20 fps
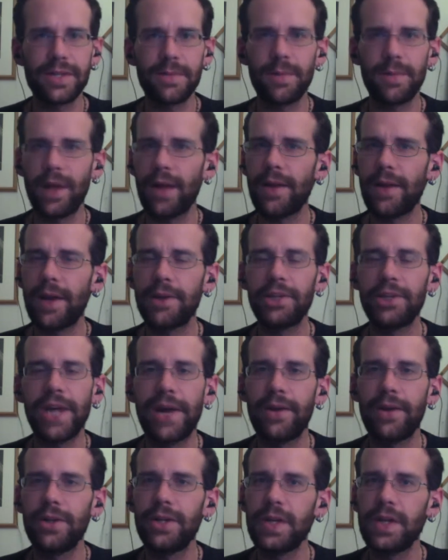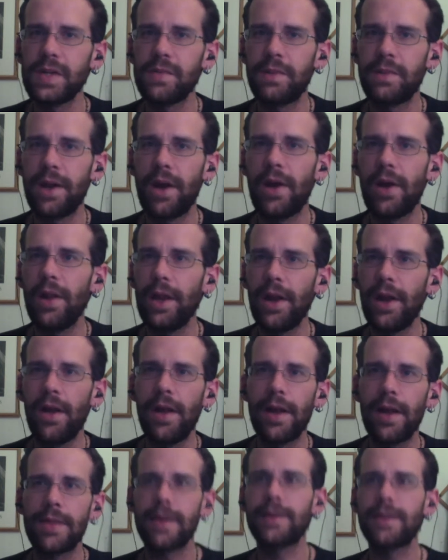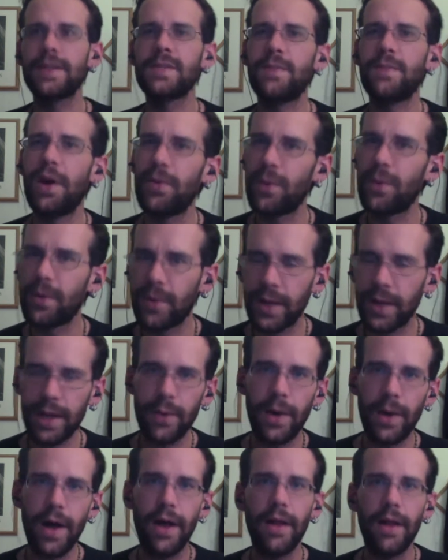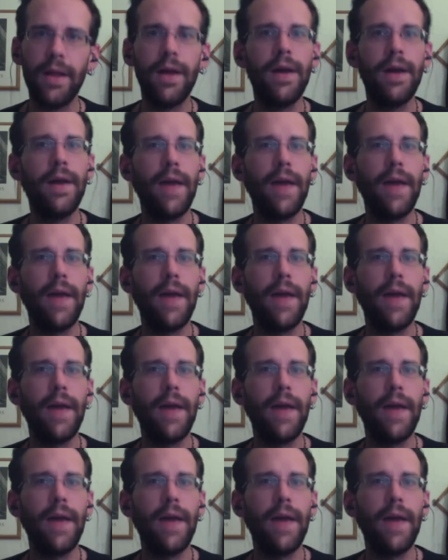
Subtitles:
a lot of challenges, but all in all, I think this month went really well,